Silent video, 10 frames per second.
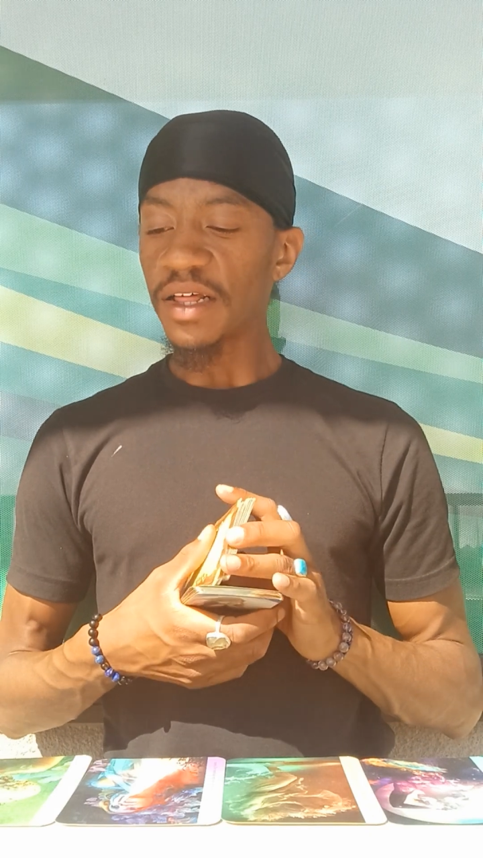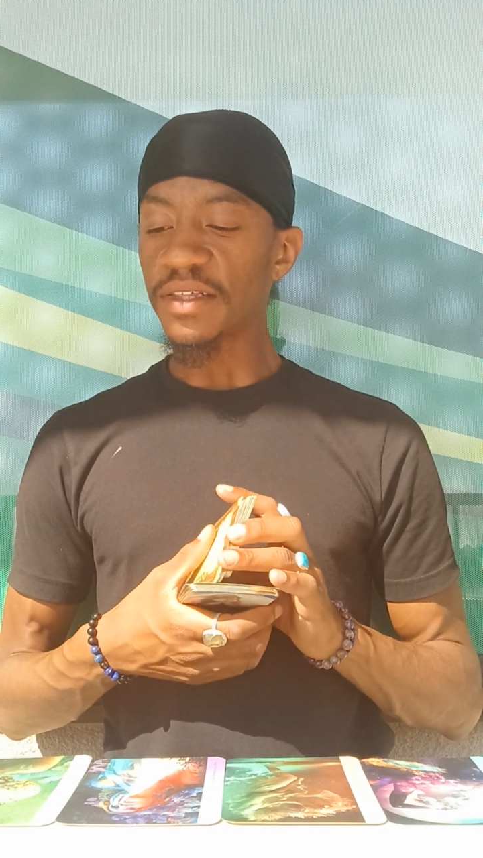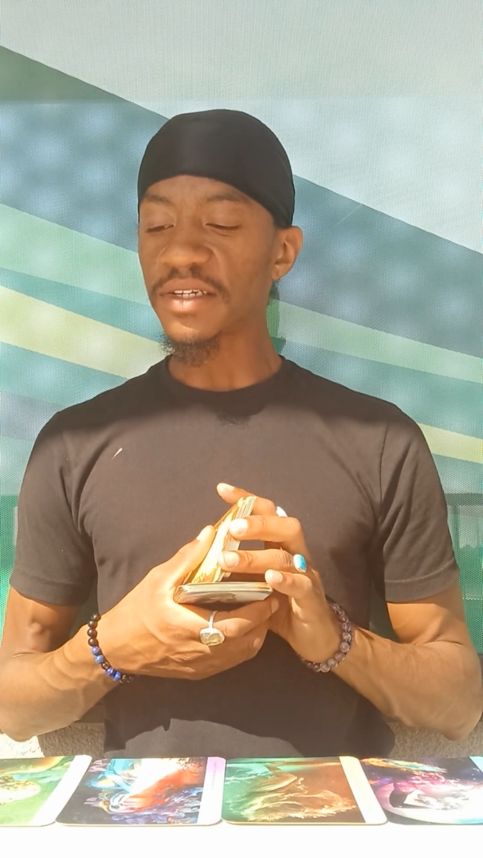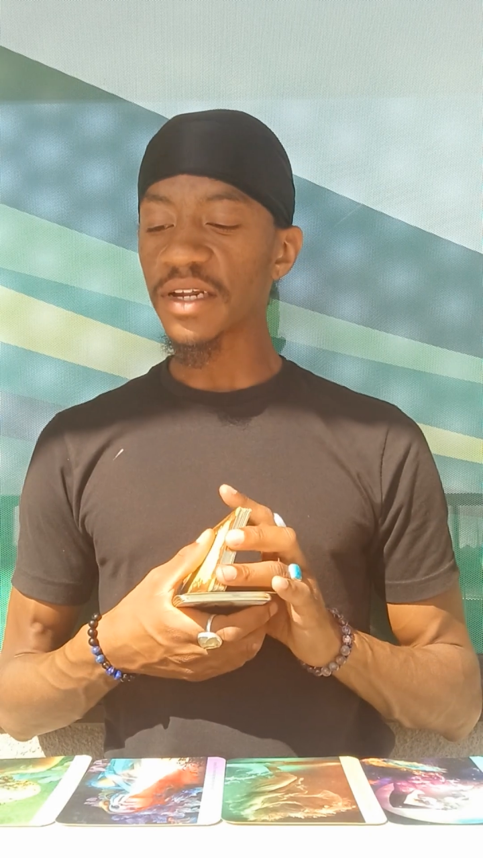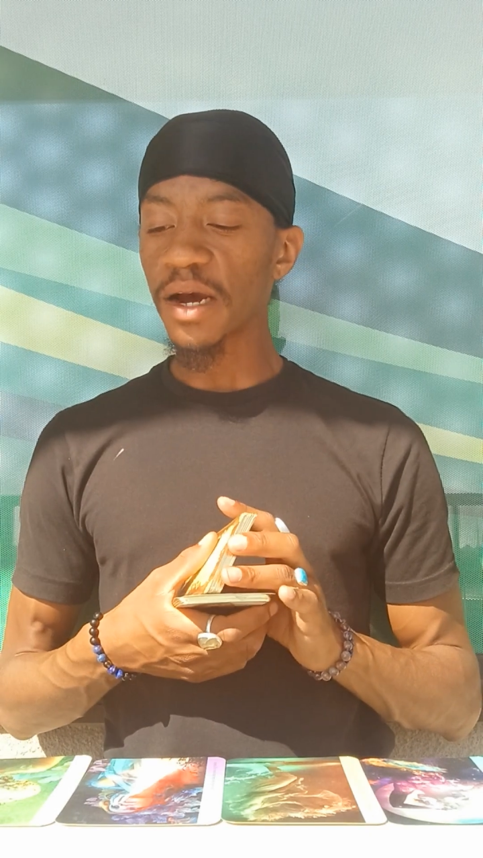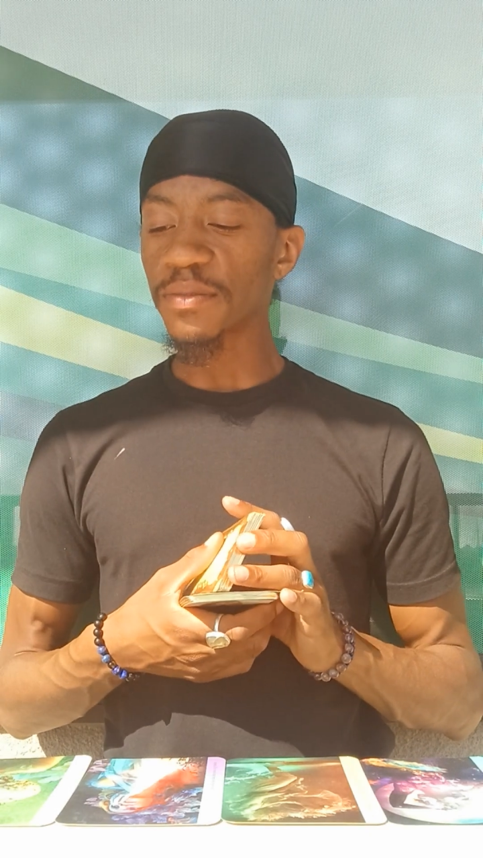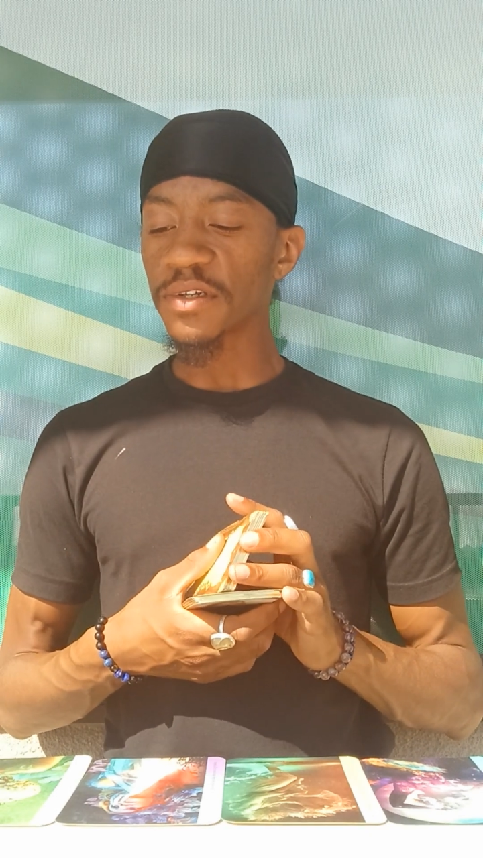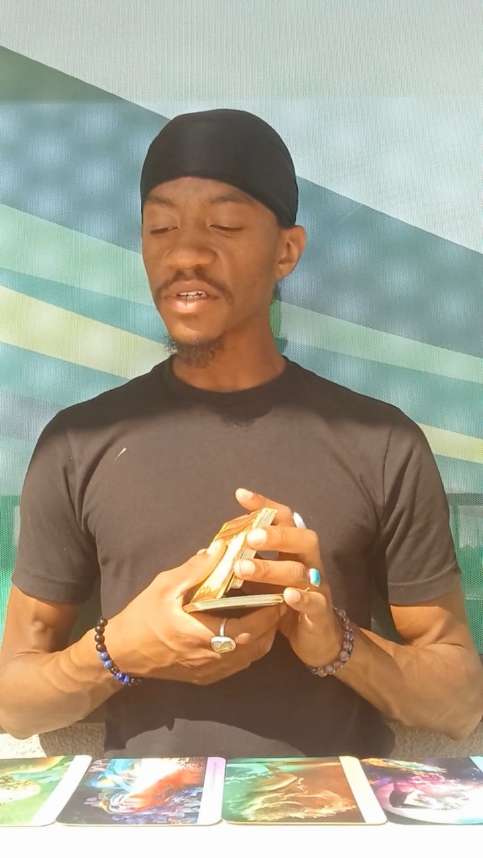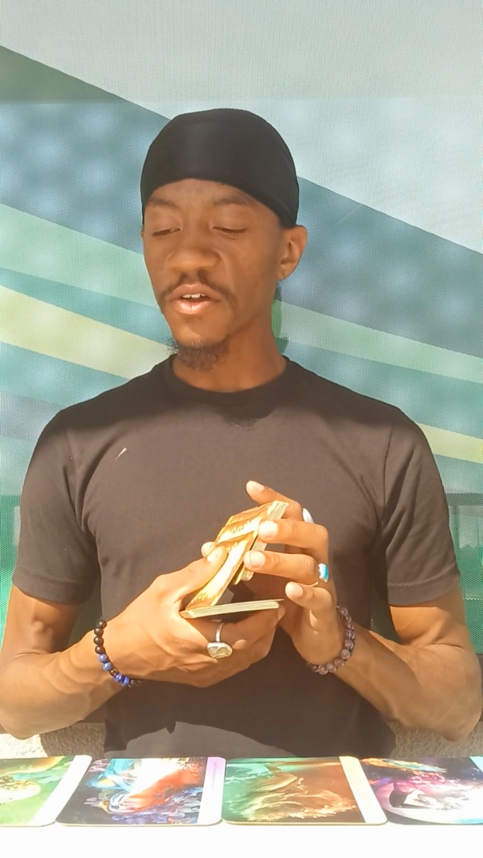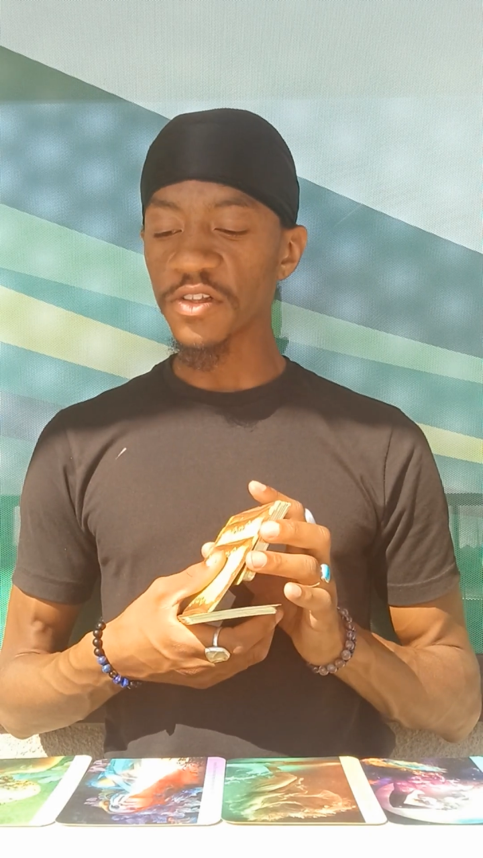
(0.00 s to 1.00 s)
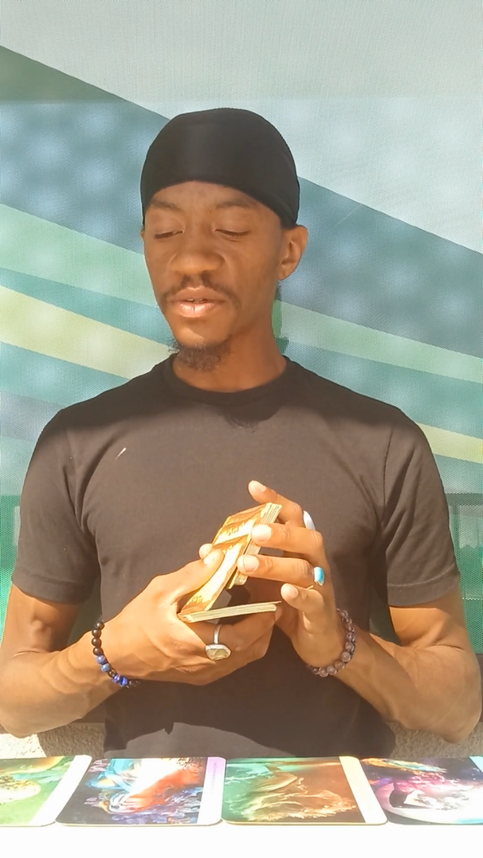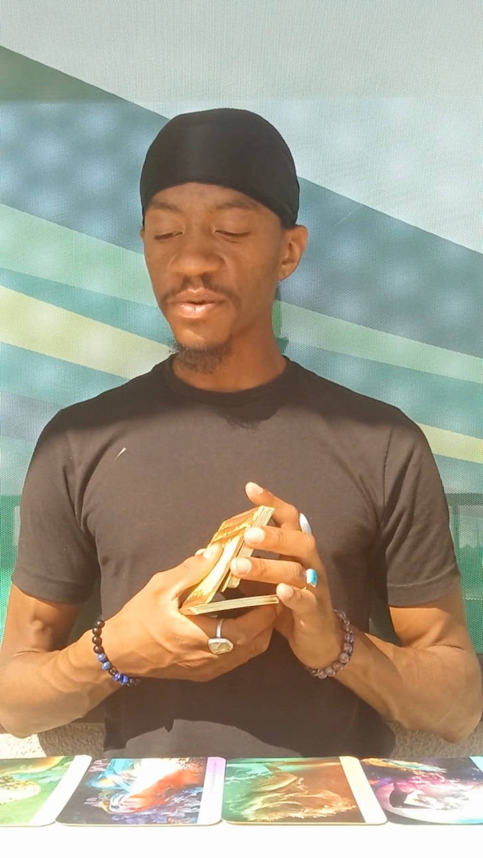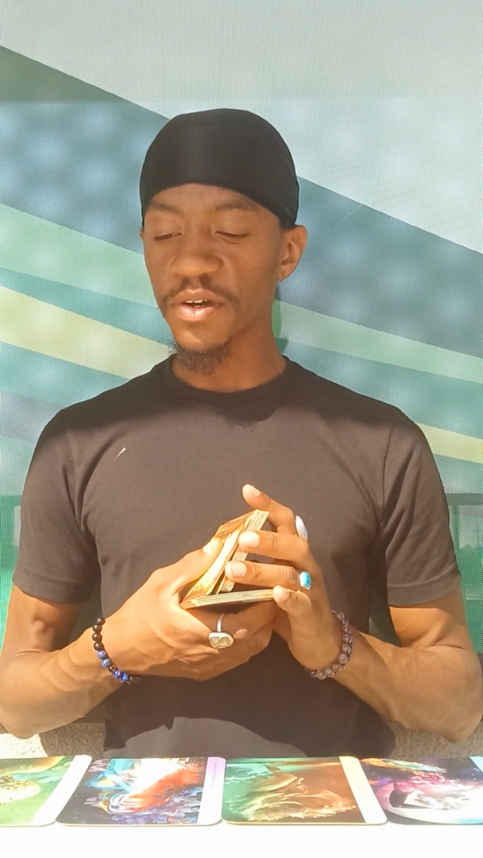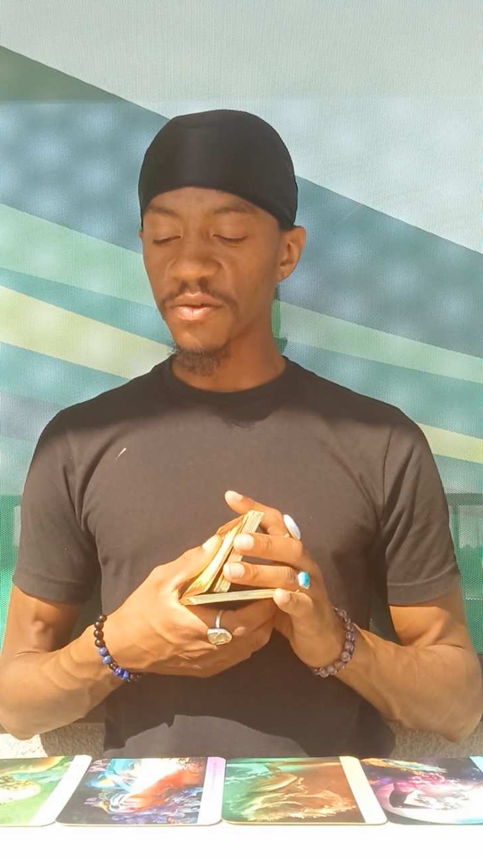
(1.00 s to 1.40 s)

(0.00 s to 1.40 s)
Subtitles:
This time, please, Holy Spirit,